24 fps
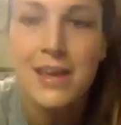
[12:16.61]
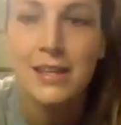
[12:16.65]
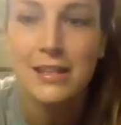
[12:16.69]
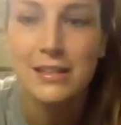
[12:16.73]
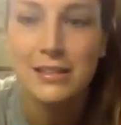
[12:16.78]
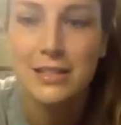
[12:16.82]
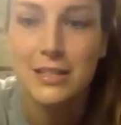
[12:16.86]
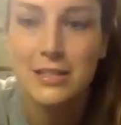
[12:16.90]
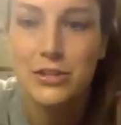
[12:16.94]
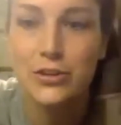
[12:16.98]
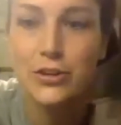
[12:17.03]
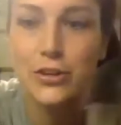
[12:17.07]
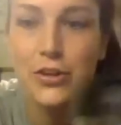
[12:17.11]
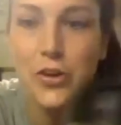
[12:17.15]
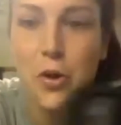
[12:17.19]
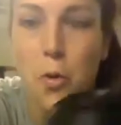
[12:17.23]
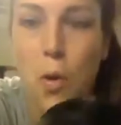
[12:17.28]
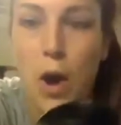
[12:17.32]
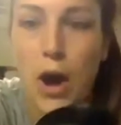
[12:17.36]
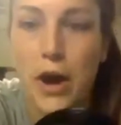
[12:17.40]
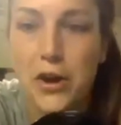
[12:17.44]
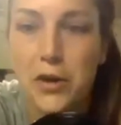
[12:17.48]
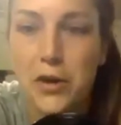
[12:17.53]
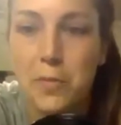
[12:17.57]
This is your little
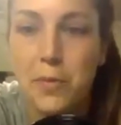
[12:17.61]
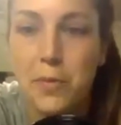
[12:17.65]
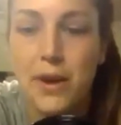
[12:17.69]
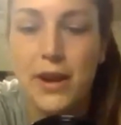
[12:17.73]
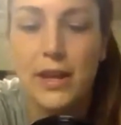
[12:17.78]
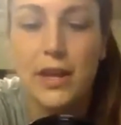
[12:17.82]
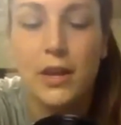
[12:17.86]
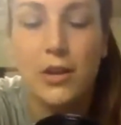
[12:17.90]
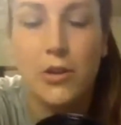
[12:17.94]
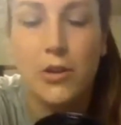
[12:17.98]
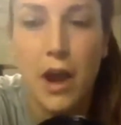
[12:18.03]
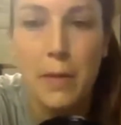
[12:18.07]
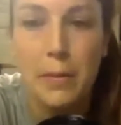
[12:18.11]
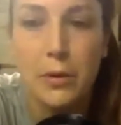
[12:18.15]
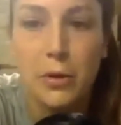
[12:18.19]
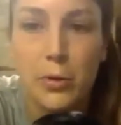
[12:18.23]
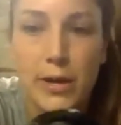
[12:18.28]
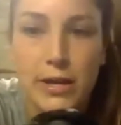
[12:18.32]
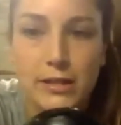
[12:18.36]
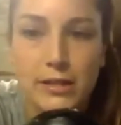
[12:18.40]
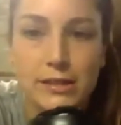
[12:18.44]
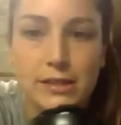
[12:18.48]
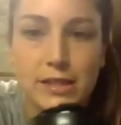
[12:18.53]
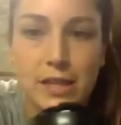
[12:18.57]
water break. Grab a
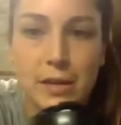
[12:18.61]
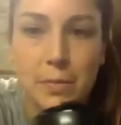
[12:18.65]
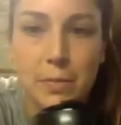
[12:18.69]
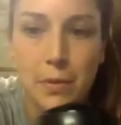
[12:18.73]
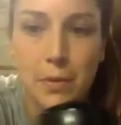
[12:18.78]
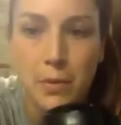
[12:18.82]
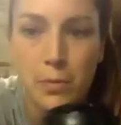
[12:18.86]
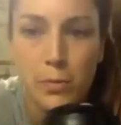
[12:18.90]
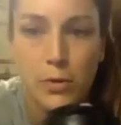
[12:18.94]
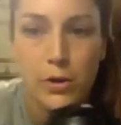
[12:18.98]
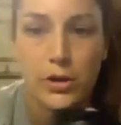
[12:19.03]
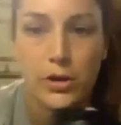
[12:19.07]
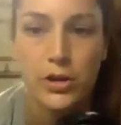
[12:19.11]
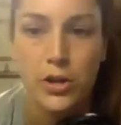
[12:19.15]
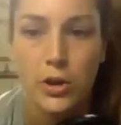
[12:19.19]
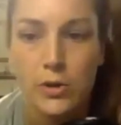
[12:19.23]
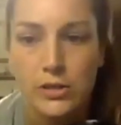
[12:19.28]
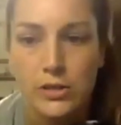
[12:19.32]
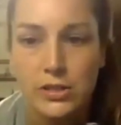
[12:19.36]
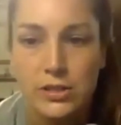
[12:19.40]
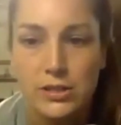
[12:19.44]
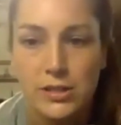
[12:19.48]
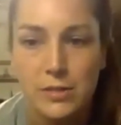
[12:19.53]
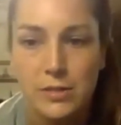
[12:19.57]
quick sip. We're gonna go
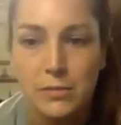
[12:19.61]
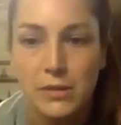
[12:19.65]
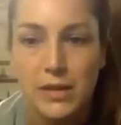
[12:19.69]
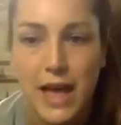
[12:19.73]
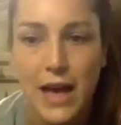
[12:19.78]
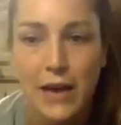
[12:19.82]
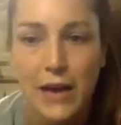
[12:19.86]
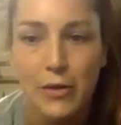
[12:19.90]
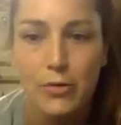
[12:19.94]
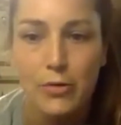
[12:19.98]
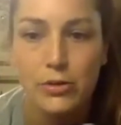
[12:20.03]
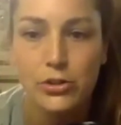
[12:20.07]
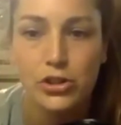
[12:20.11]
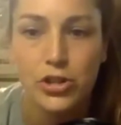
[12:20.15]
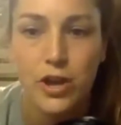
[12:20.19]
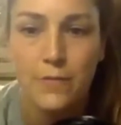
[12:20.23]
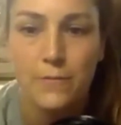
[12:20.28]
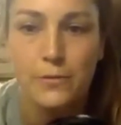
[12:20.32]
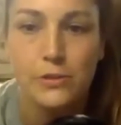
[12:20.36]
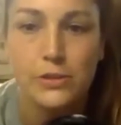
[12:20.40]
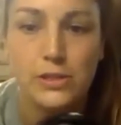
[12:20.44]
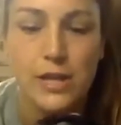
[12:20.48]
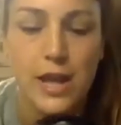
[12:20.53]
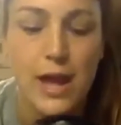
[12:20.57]
into some lateral
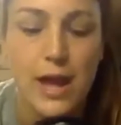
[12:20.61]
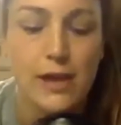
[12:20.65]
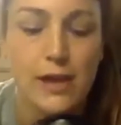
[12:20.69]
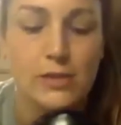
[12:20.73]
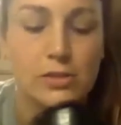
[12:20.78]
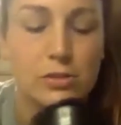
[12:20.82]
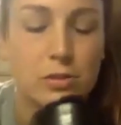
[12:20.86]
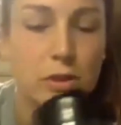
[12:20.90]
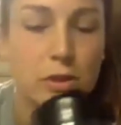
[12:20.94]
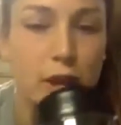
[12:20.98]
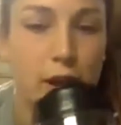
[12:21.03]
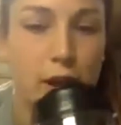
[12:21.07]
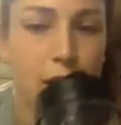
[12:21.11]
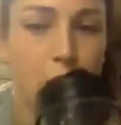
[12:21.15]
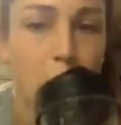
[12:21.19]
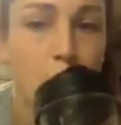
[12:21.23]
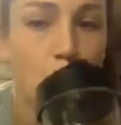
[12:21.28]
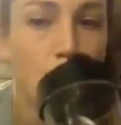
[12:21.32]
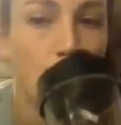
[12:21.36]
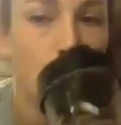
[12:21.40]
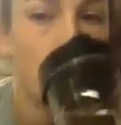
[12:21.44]
shuffles next, okay?